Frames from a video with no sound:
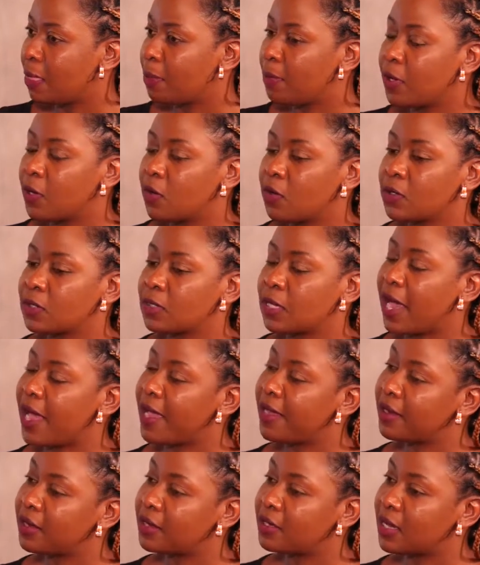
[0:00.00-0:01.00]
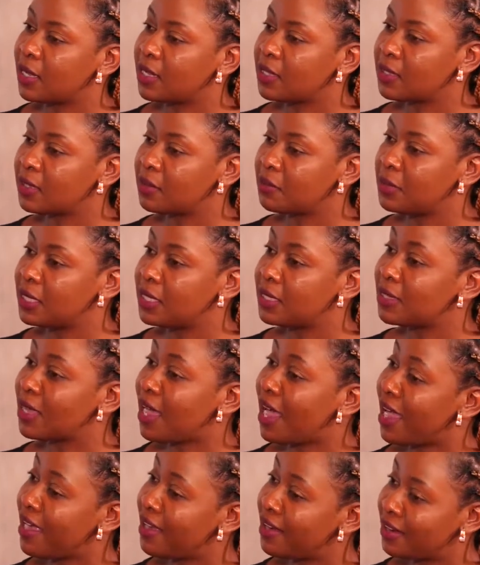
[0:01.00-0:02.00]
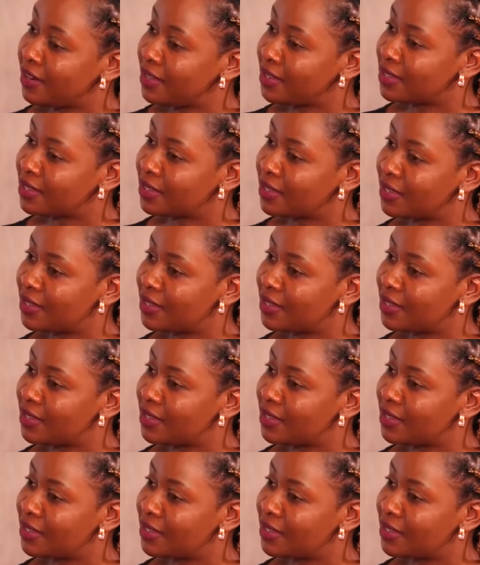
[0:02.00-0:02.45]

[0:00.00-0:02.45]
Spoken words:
because high returns means a high risk.